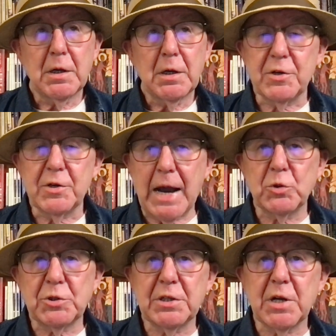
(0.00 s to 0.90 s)

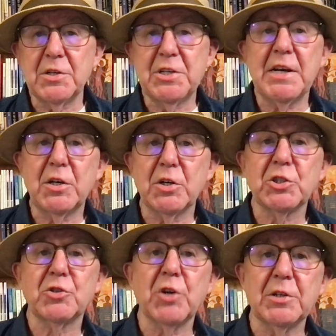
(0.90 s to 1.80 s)
doubted and
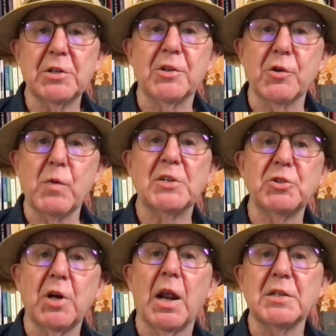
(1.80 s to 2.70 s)
deconstructed the
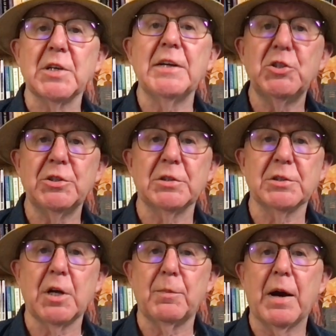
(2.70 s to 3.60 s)

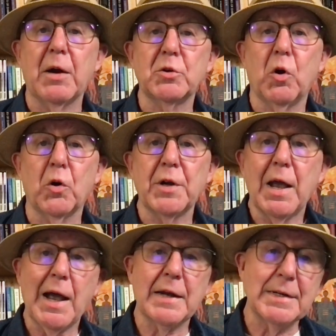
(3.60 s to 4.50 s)
rationalizations about God
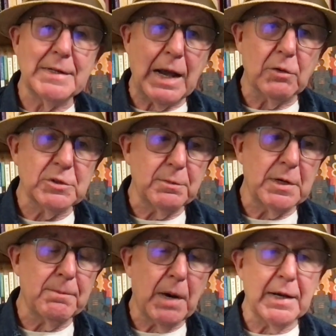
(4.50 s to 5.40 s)
handed down to
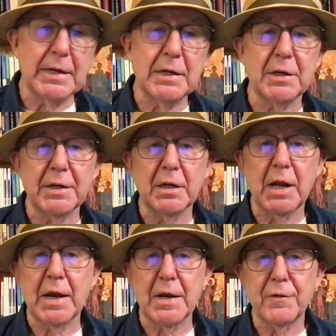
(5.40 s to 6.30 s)
me in my earlier
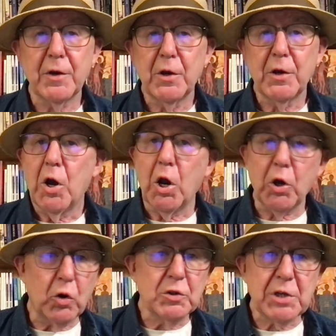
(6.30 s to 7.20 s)
life a
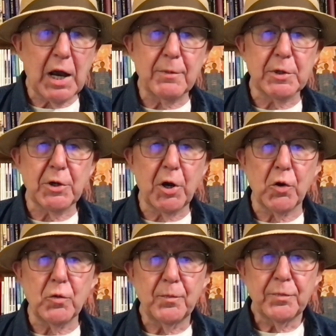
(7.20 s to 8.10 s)
long time
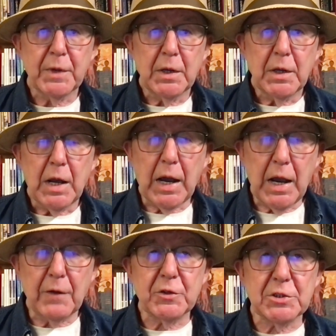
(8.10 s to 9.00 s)
ago, I
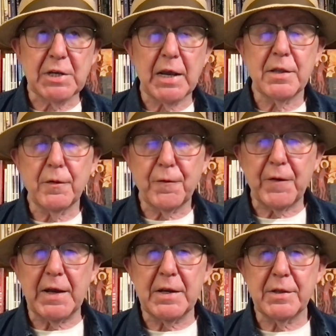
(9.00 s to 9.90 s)
have to say that
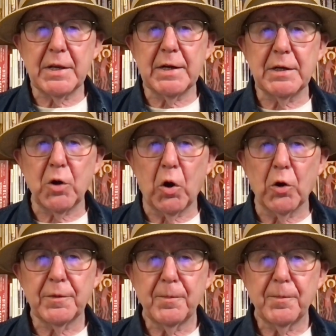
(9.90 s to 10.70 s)
faith in God